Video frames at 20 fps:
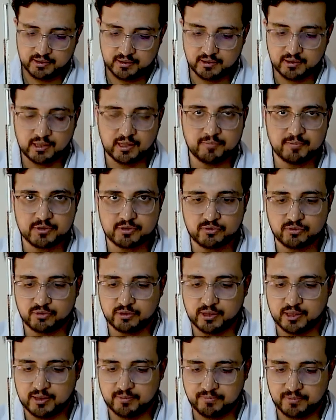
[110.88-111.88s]
To release
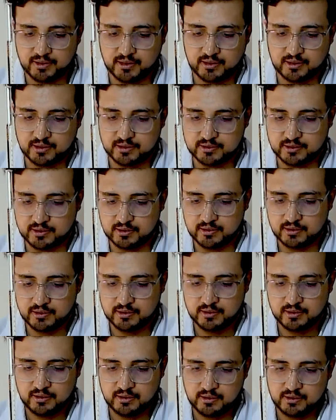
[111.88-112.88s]
them, gently
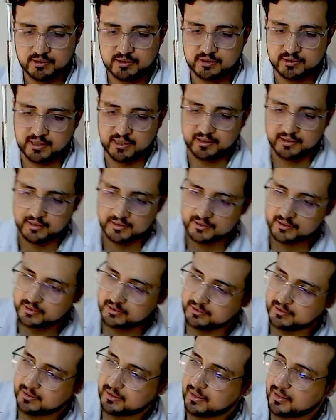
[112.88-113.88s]
tap the burette.
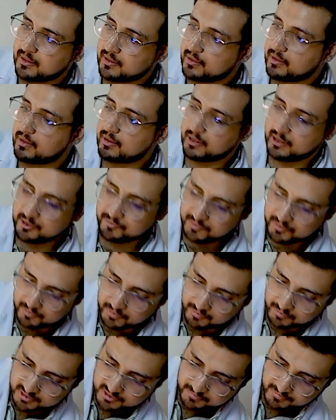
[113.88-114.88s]

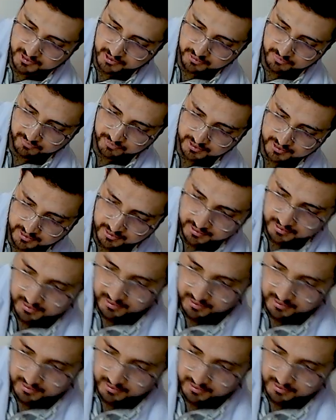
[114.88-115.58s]
If there are any